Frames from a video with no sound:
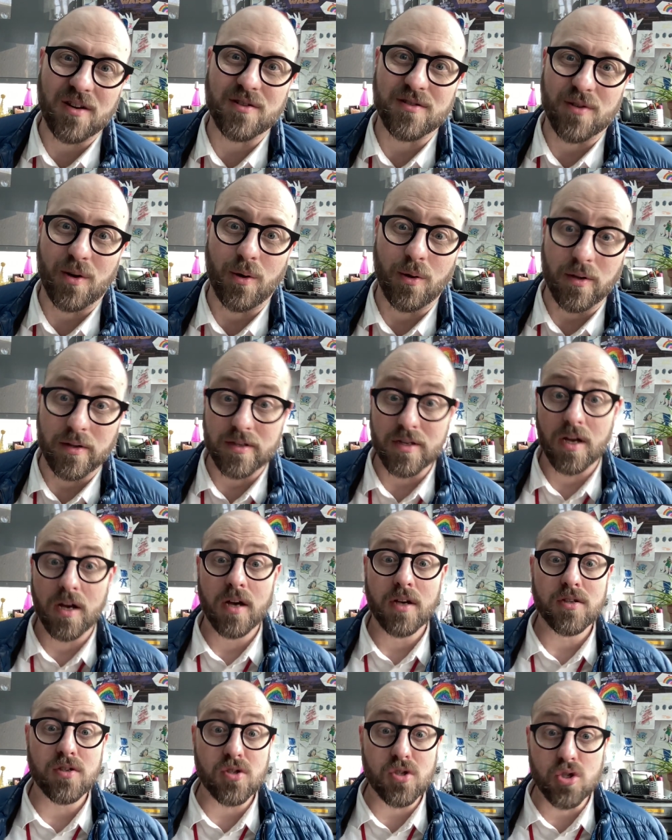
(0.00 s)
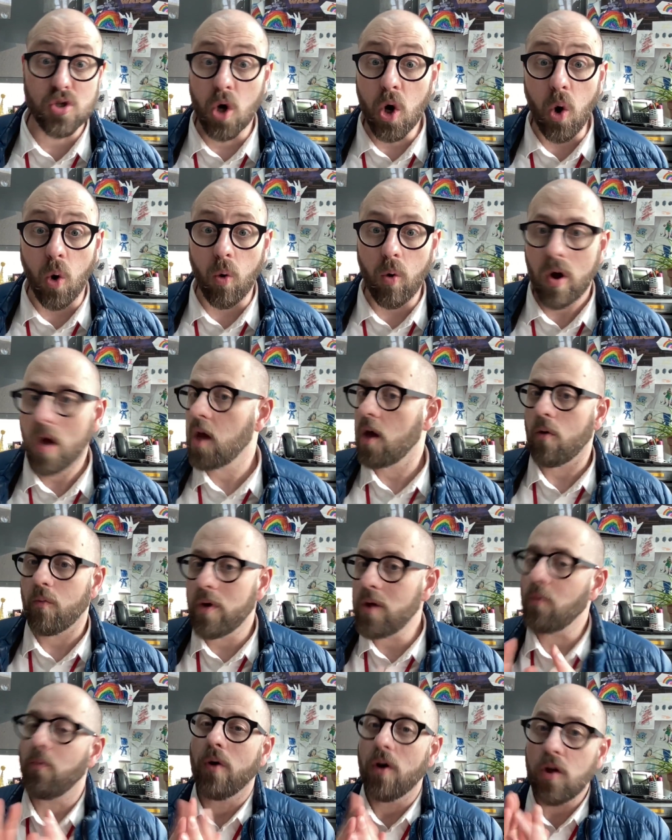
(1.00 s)
years old. So
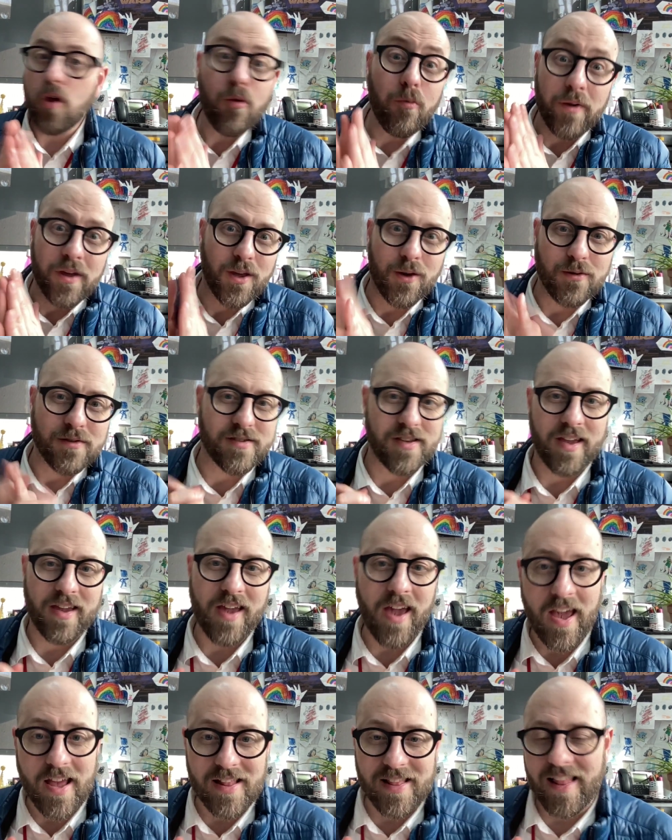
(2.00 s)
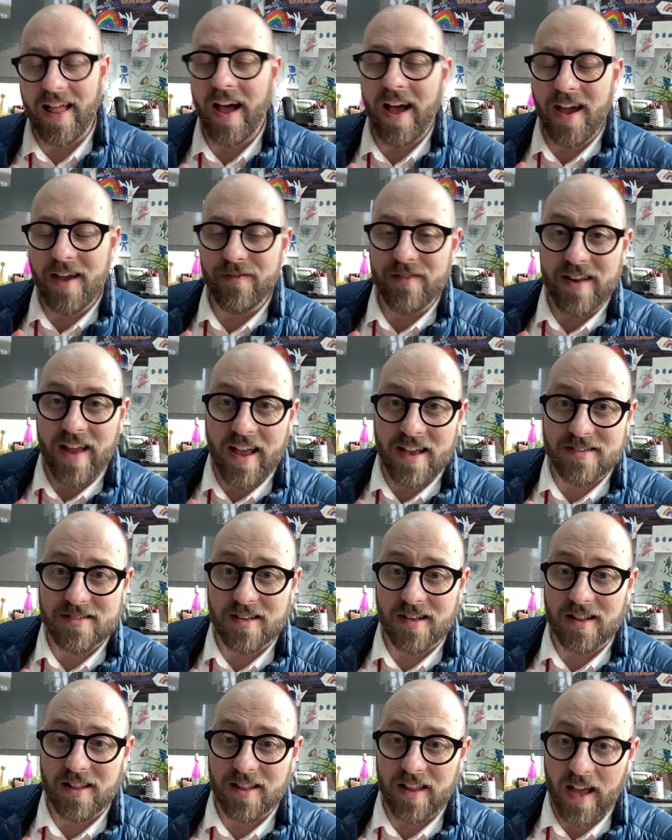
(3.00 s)
we will be using a live
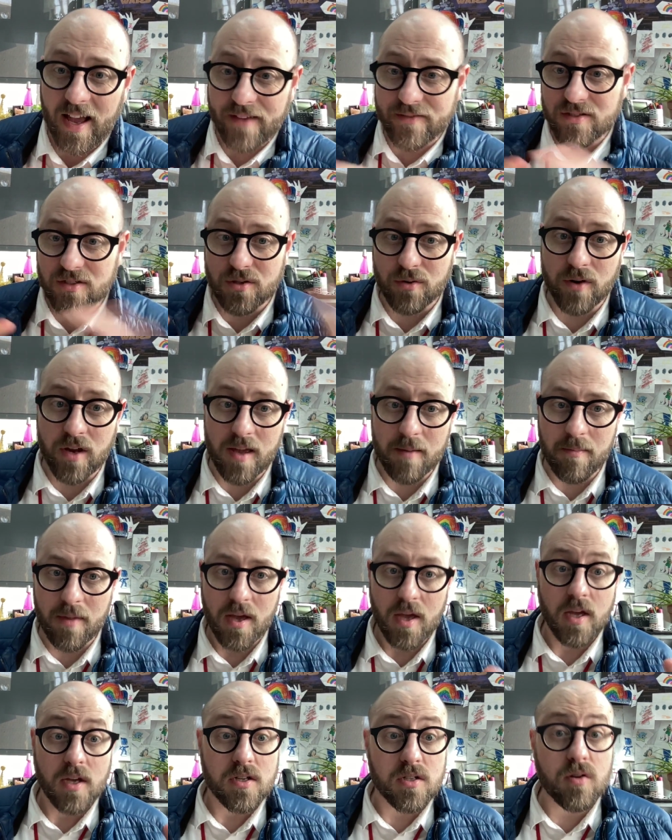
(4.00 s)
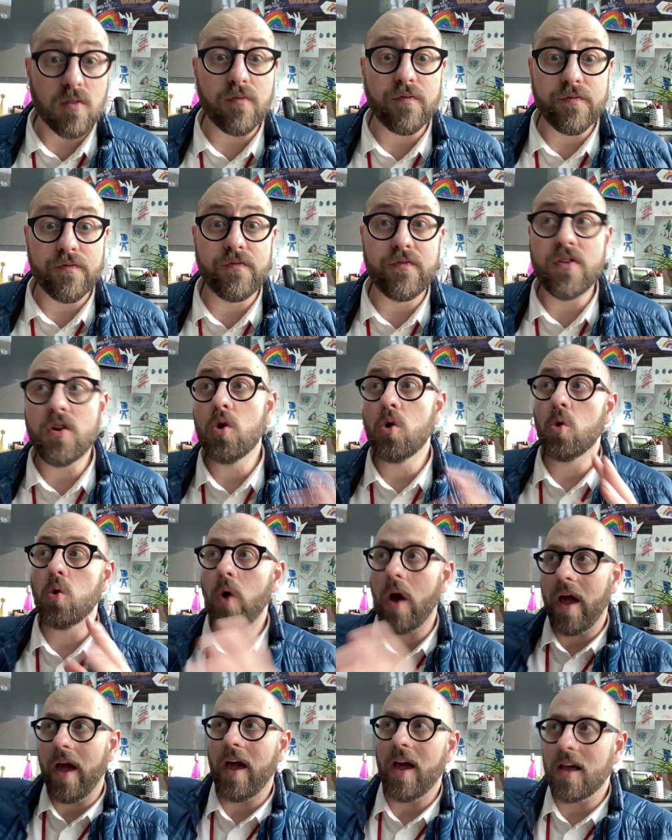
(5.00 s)
NASA live stream to
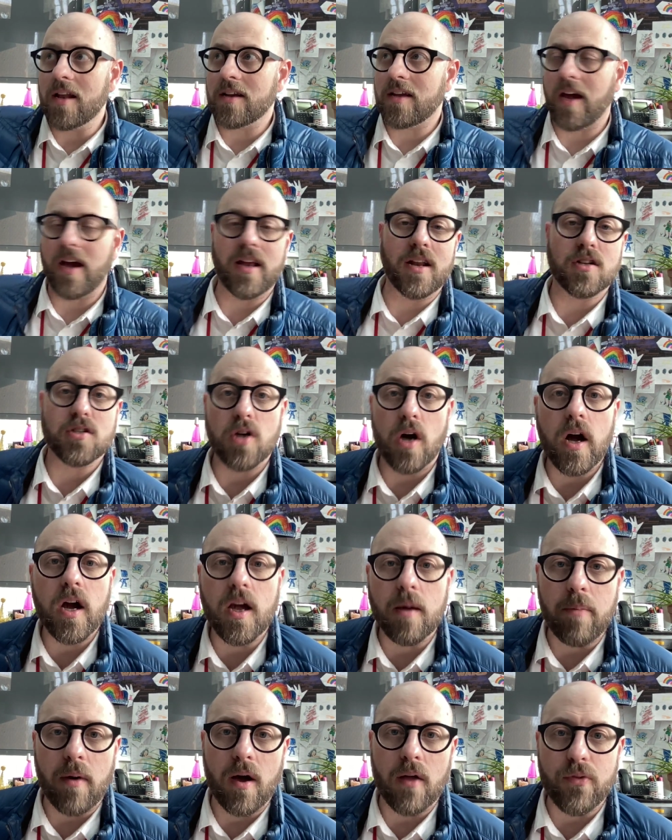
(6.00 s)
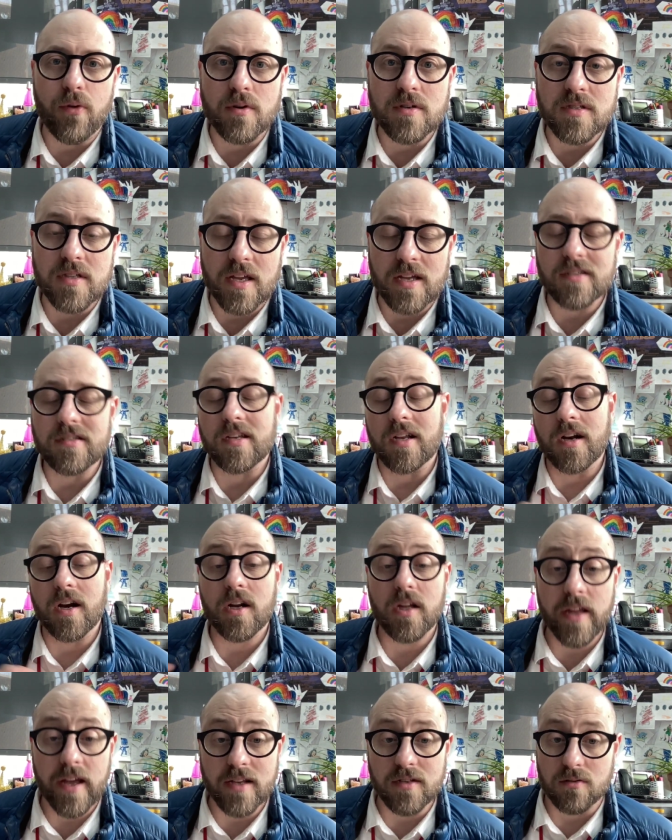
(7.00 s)
view and kind of talk about those things in
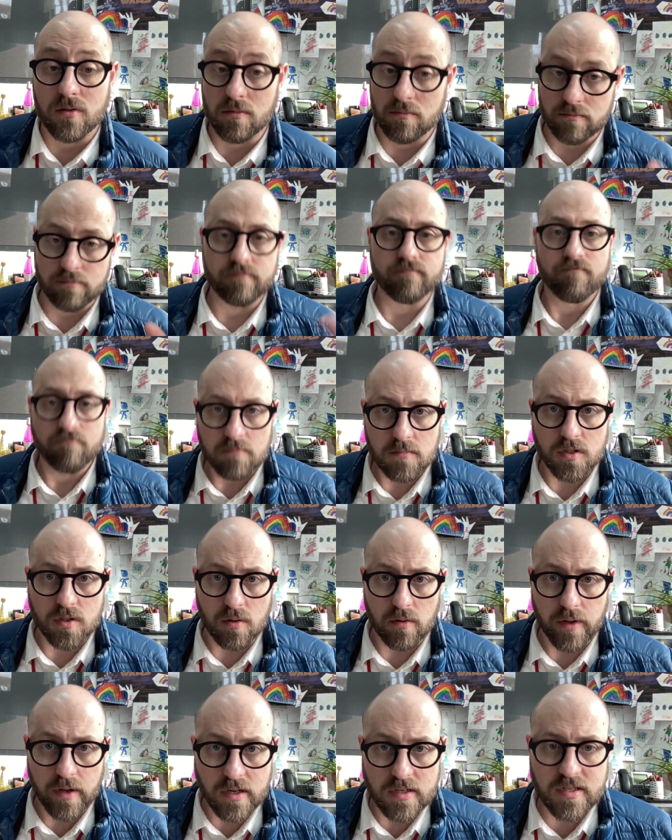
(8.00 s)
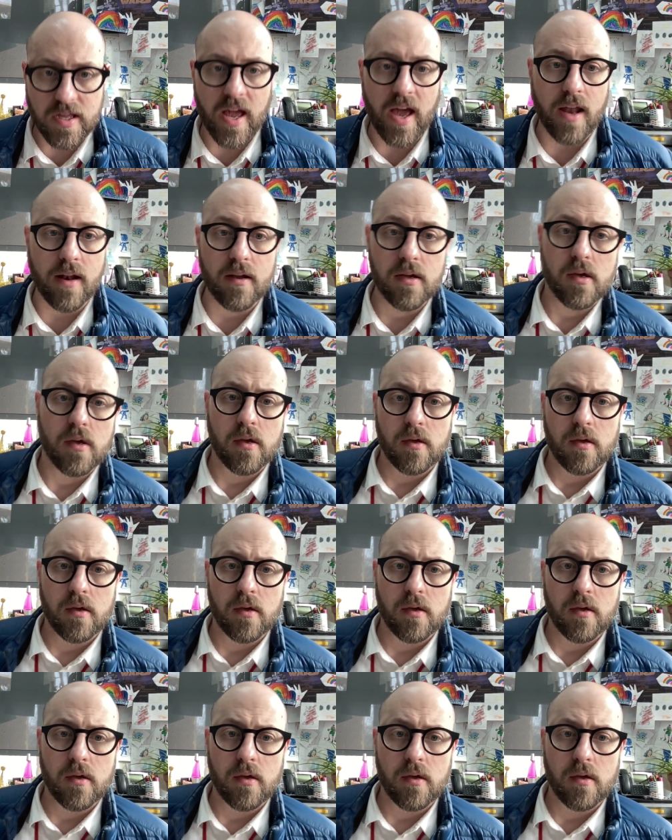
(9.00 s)
our classroom. So there's that.